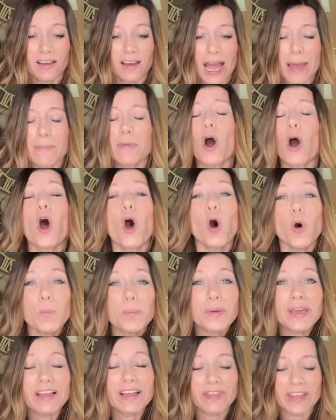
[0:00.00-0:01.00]

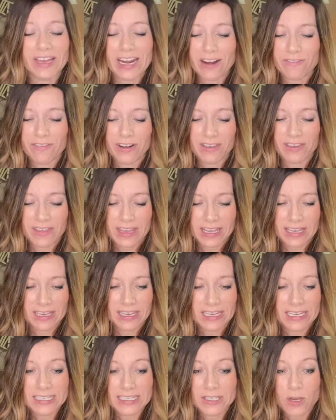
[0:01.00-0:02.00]
hoping that everything
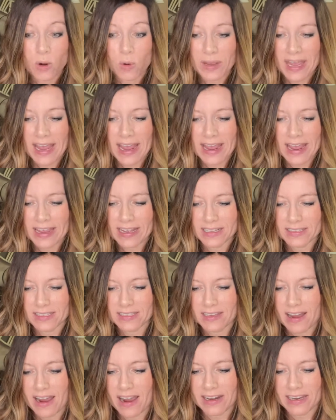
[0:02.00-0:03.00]
is okay
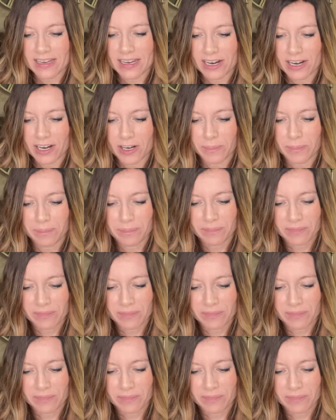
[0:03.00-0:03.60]
inside here.